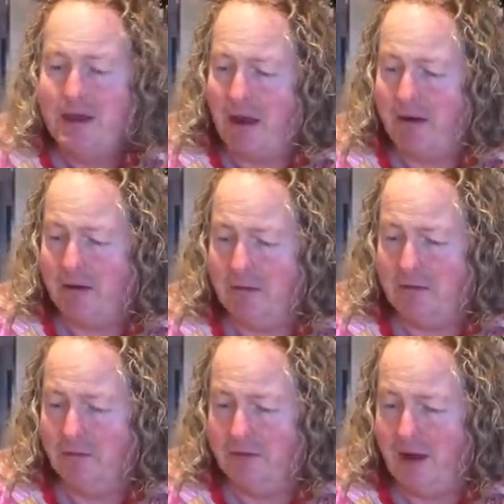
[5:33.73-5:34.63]

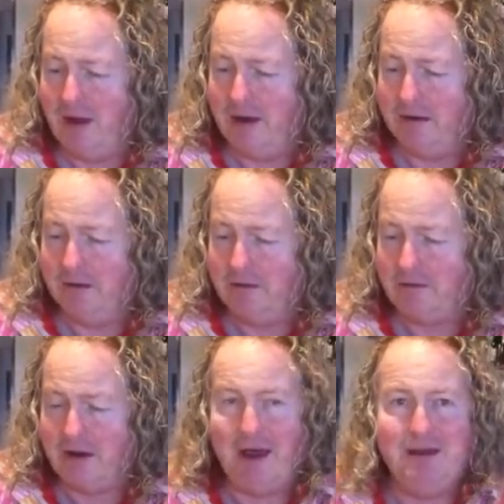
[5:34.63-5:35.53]
characters of iron and
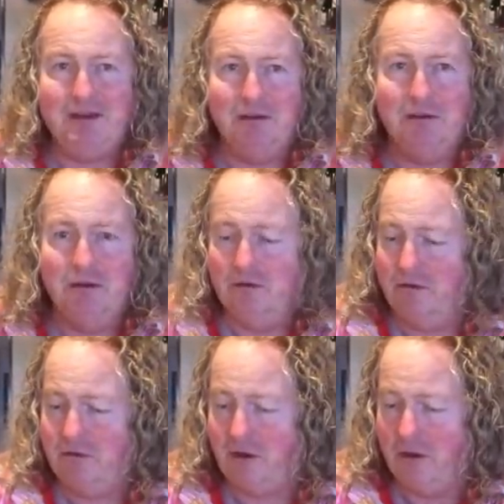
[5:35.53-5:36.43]
slate and
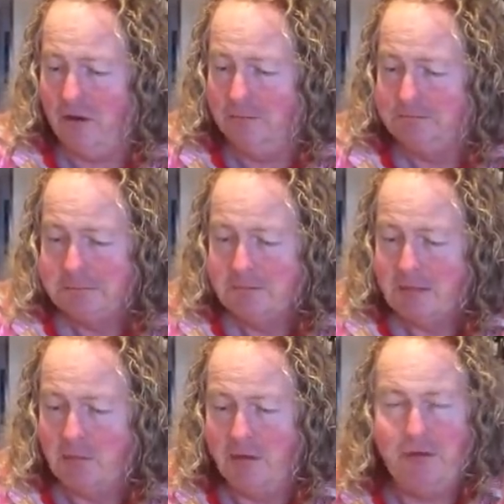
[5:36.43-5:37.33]
stone,
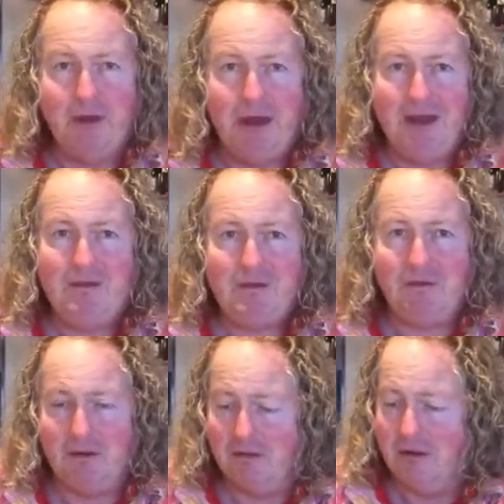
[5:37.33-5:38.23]
with
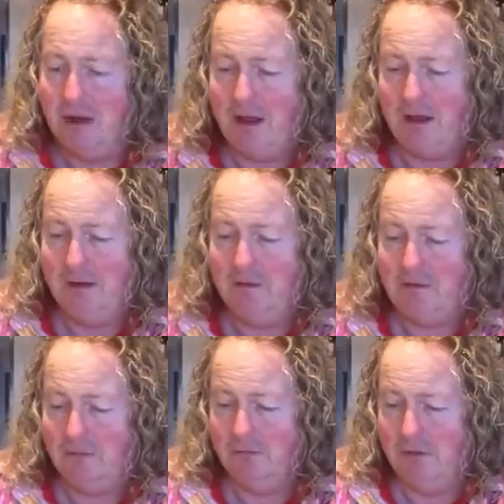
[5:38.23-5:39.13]
anise and
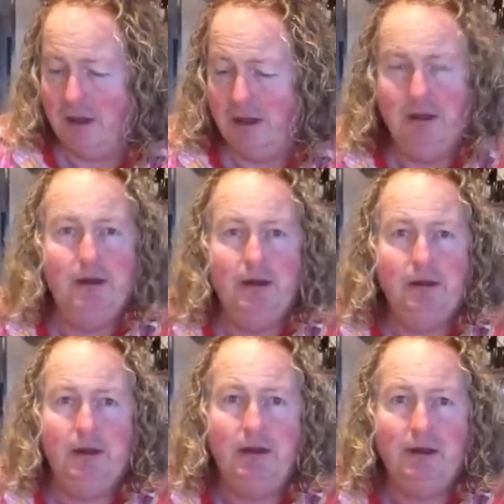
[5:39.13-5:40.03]
some
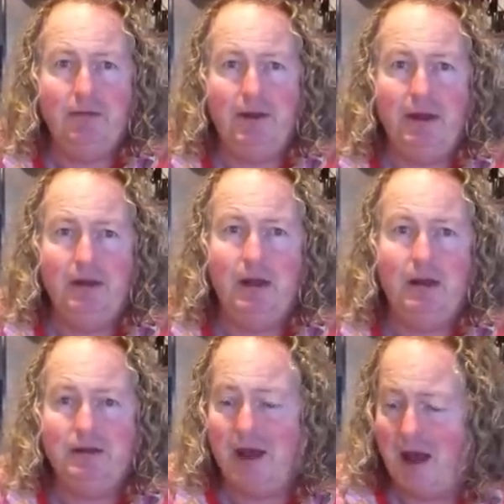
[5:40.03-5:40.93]
lovely
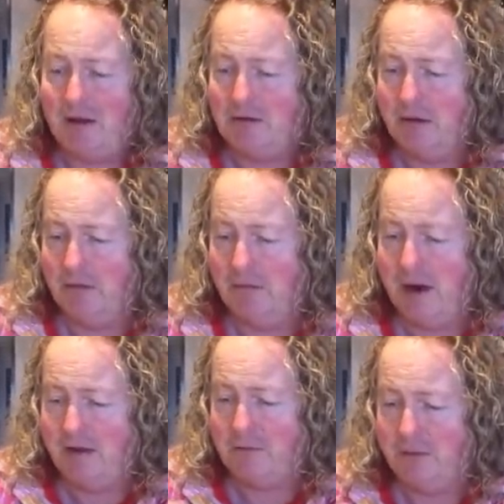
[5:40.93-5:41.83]
dark
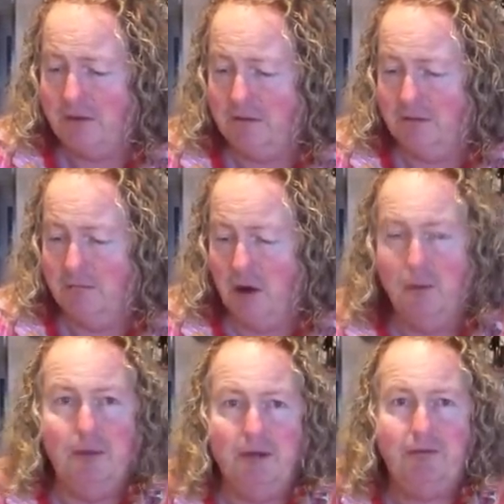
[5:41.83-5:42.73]
raspberries and
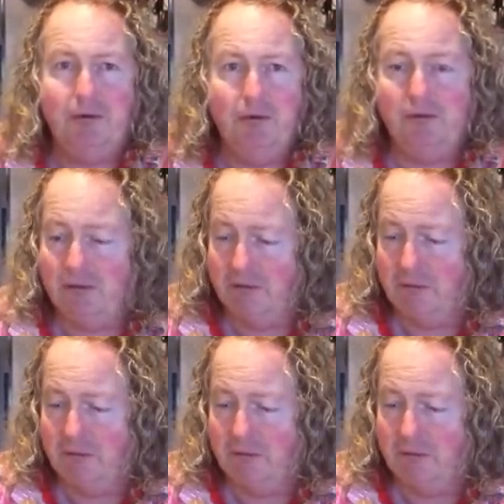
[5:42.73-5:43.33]
mulberry fruit